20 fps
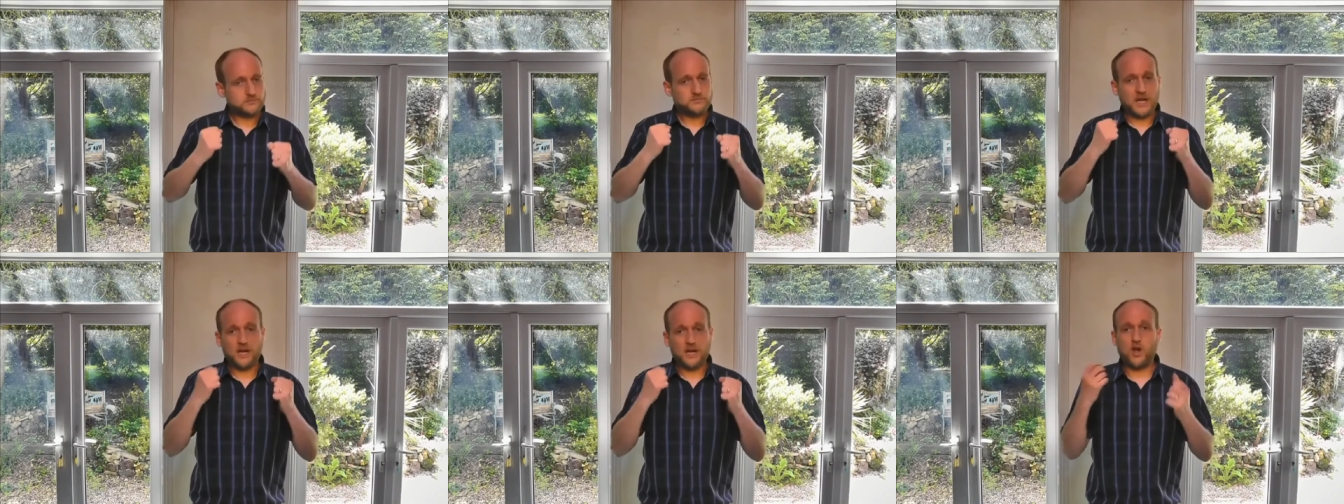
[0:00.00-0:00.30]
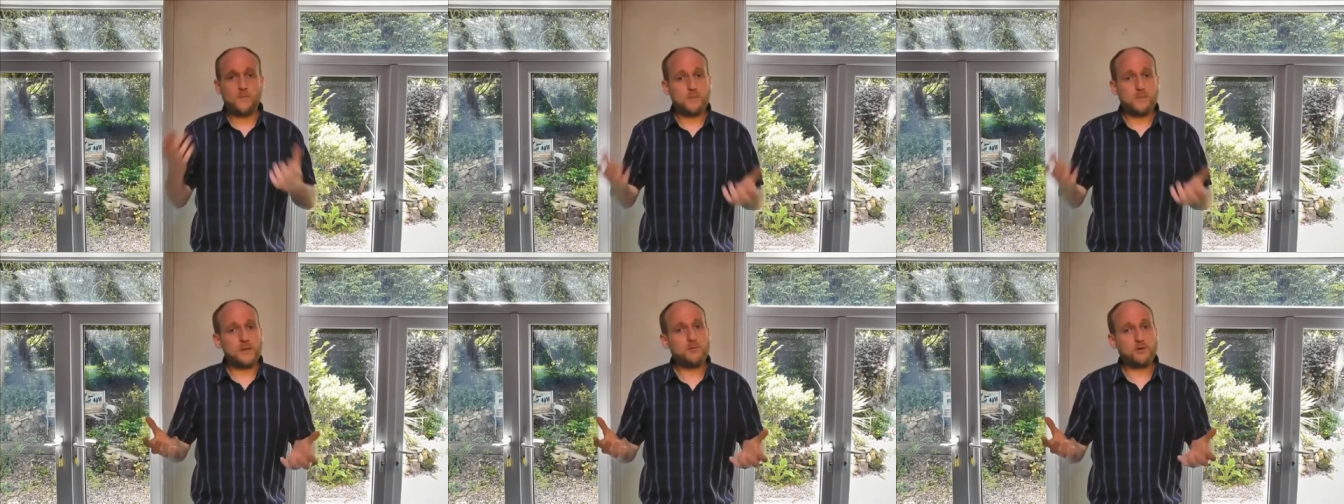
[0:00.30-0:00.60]
a
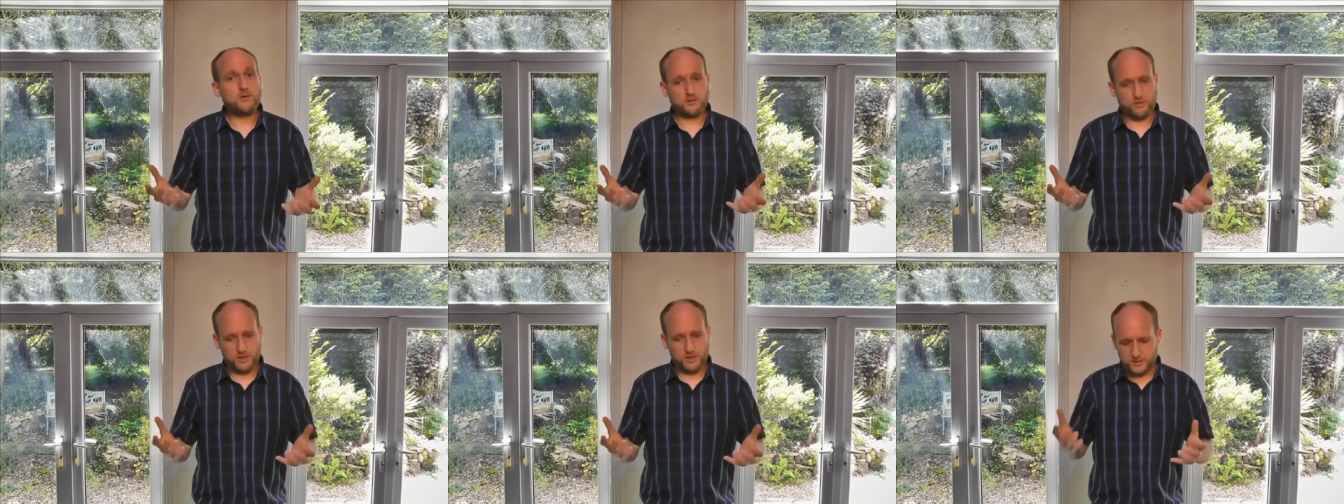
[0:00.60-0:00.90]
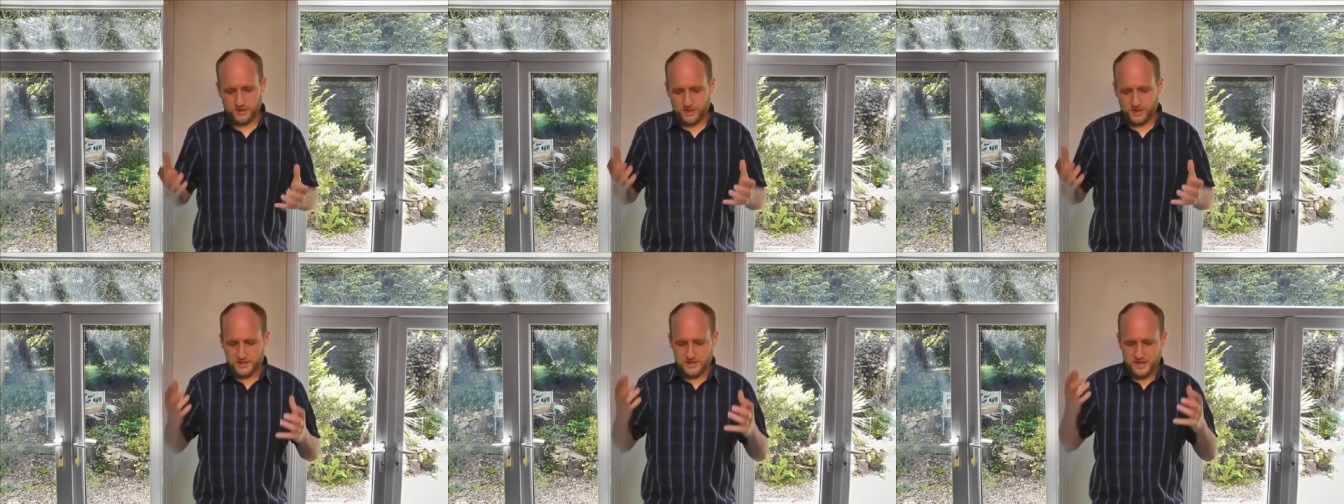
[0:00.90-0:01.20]
lot of people would agree
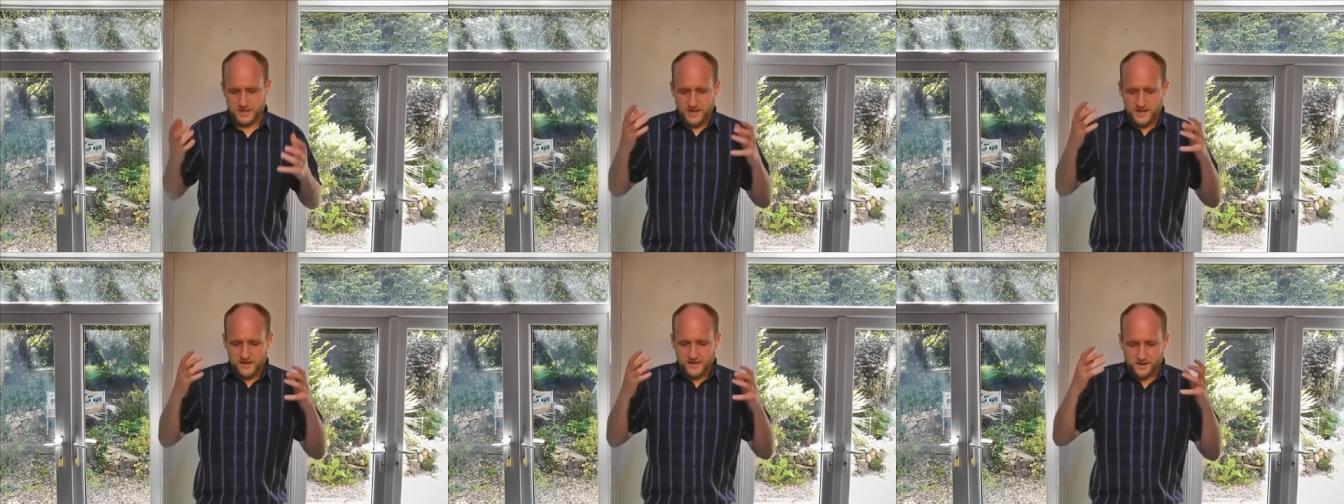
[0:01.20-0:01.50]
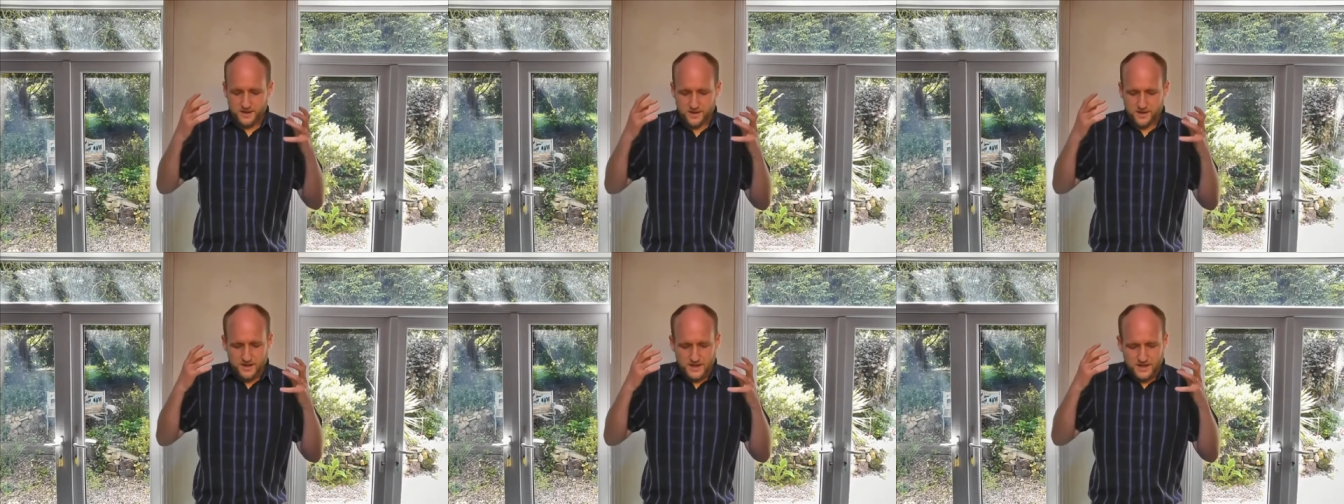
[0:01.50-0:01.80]
with this,
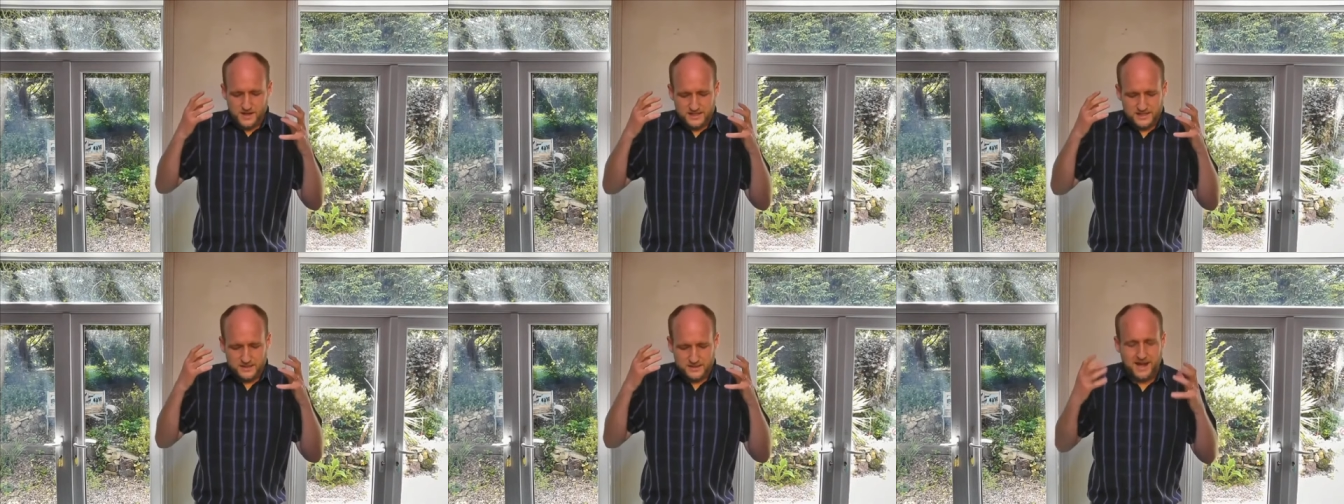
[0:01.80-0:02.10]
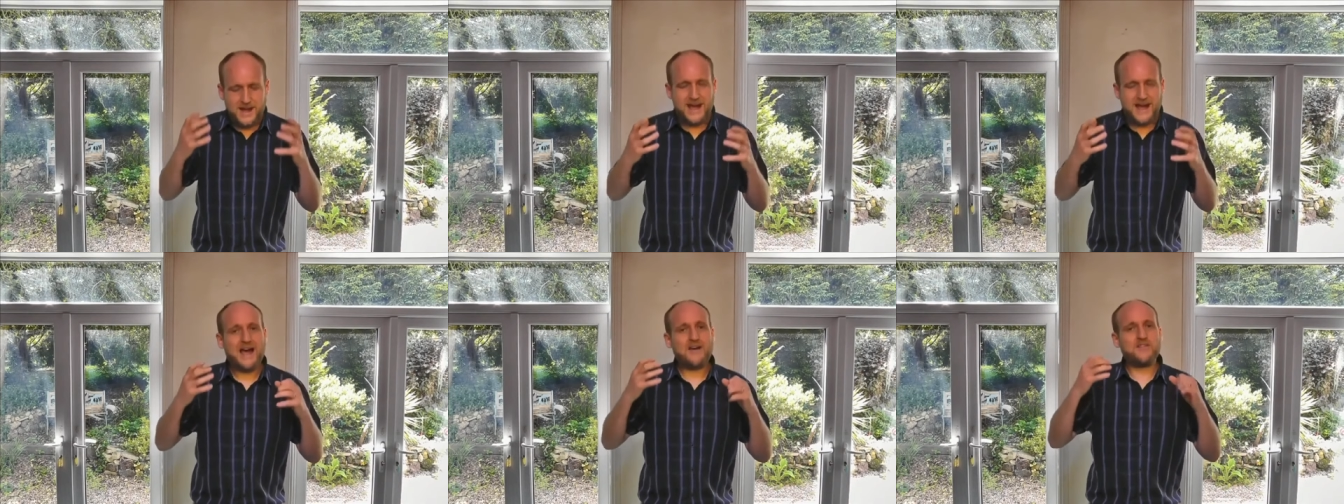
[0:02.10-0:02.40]
that it's
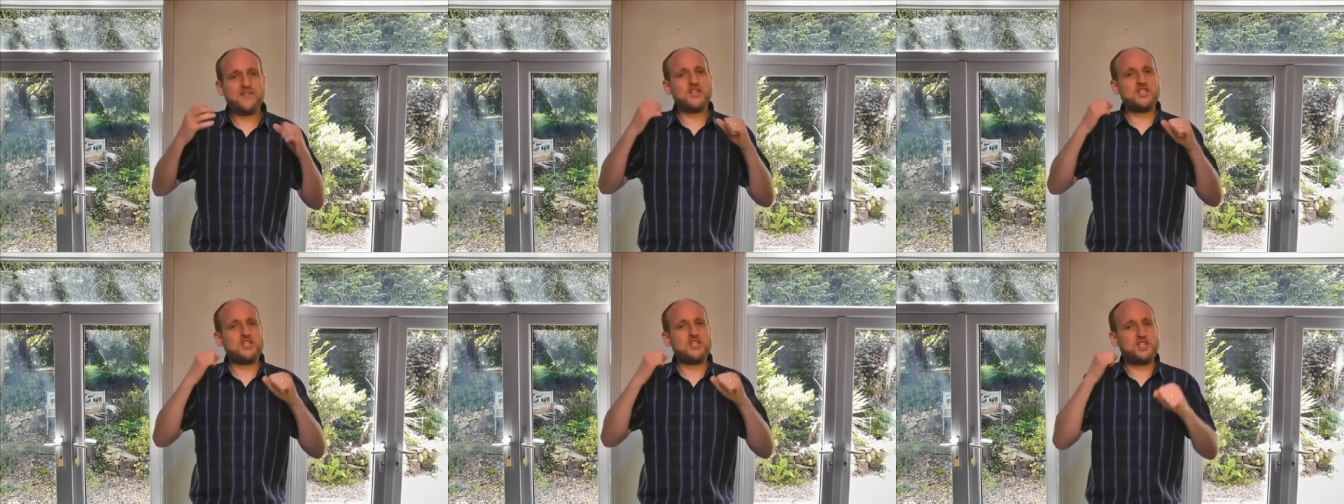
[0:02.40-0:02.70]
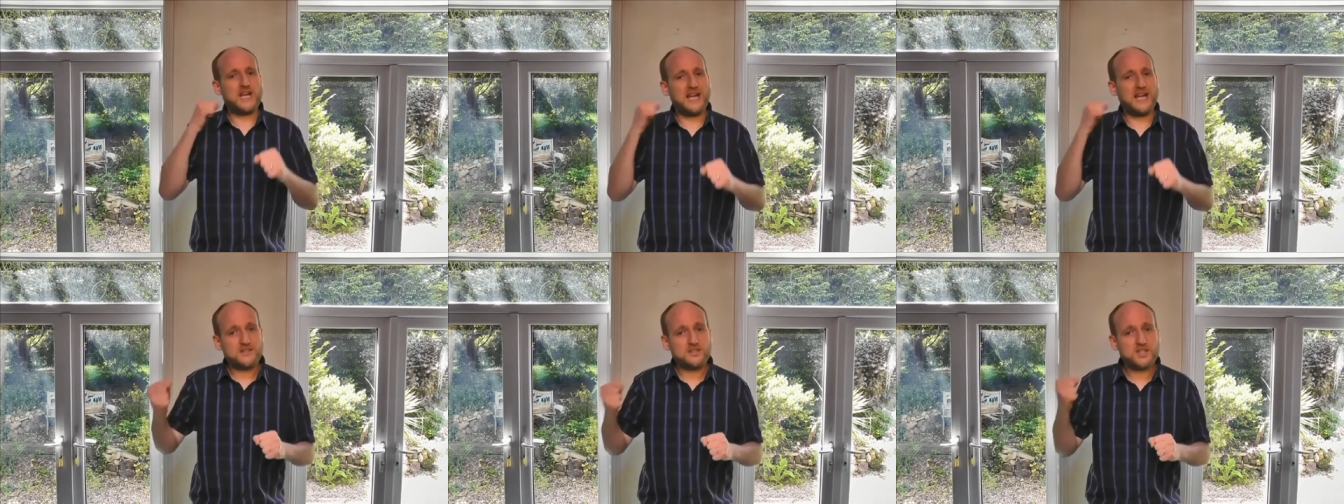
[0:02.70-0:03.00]
about how the
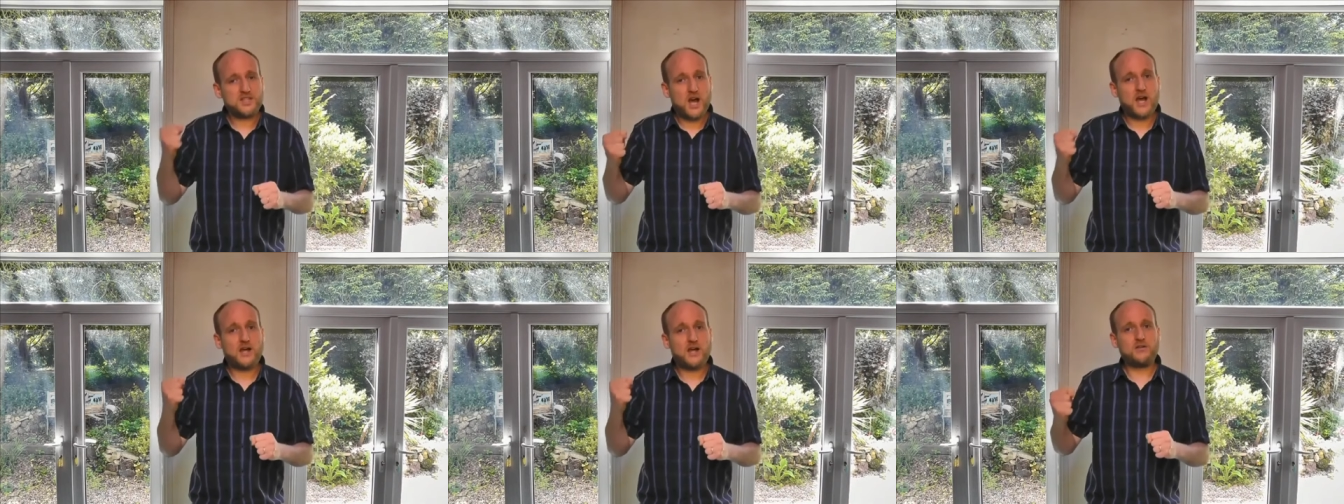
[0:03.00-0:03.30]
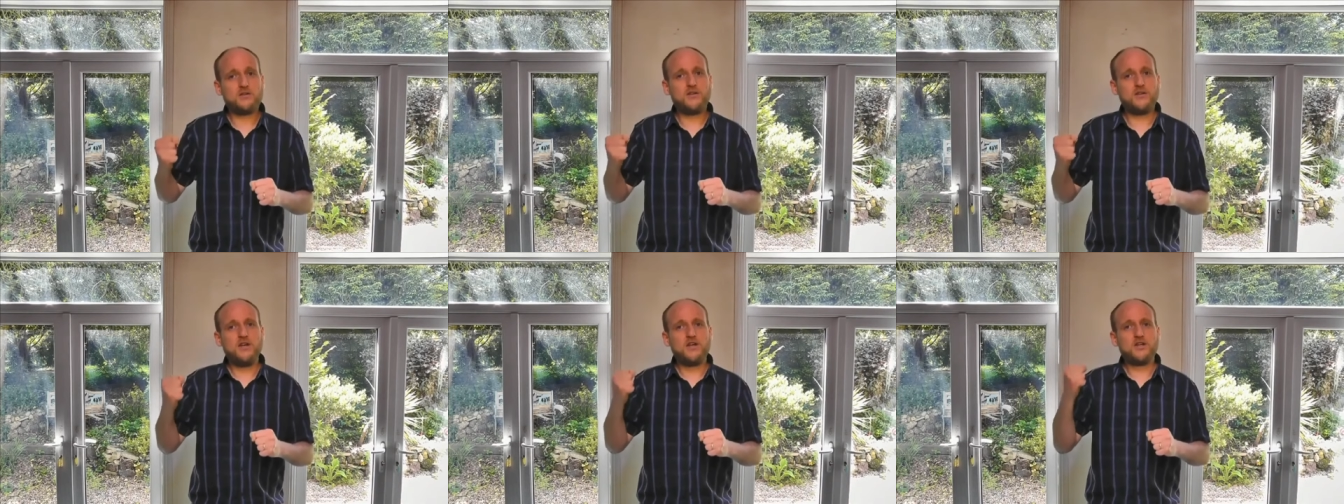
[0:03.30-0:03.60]

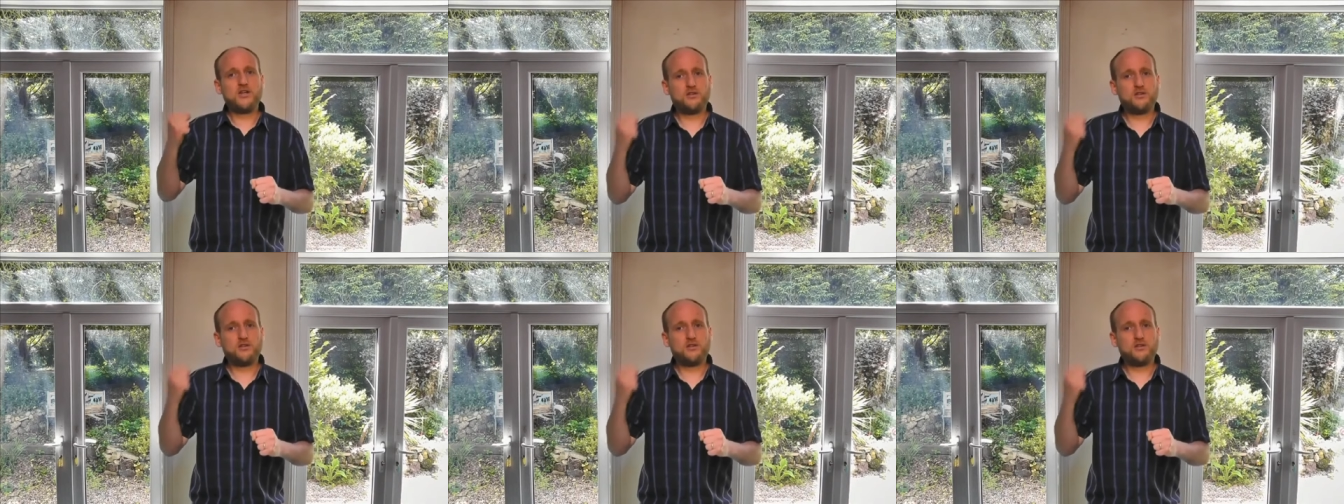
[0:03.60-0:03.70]
Gentile